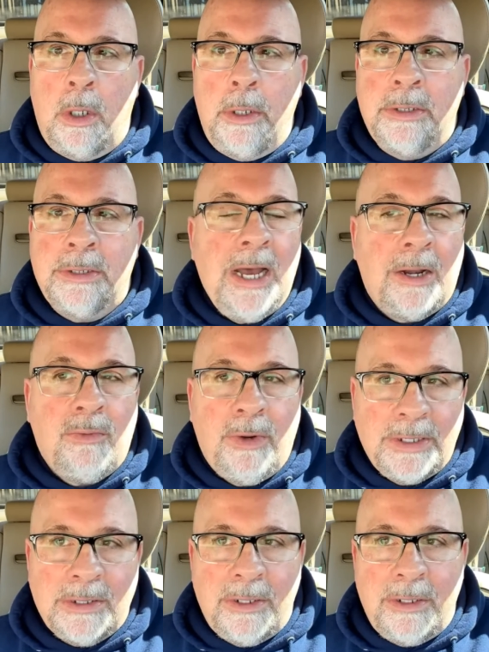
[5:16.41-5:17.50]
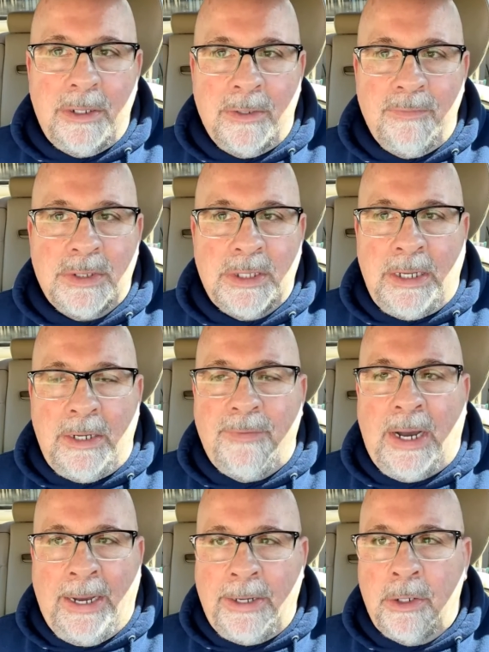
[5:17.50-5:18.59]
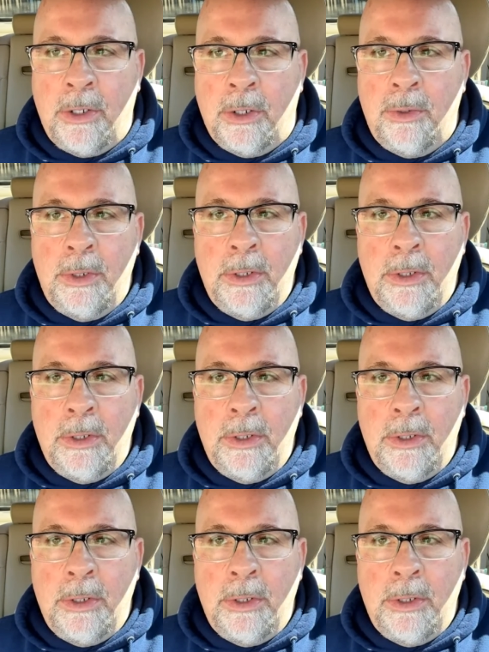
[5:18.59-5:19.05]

is not a resident of the state of Idaho,